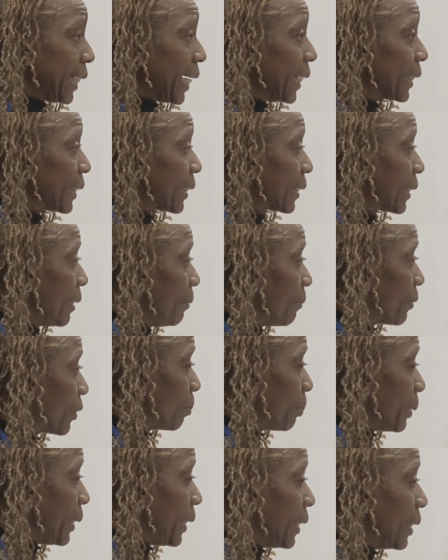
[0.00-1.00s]
That seems
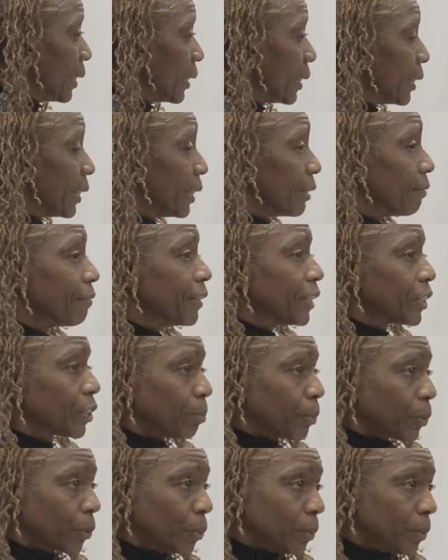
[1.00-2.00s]
to be the
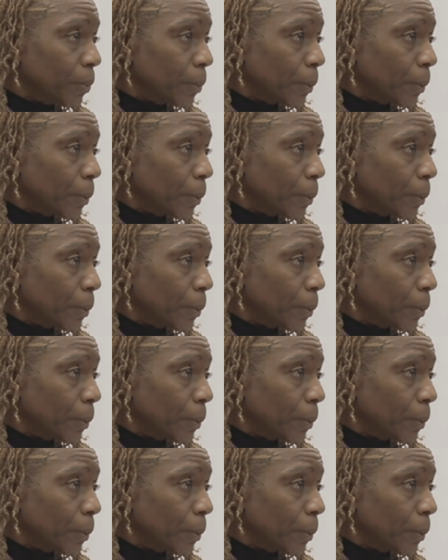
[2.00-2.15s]
invisible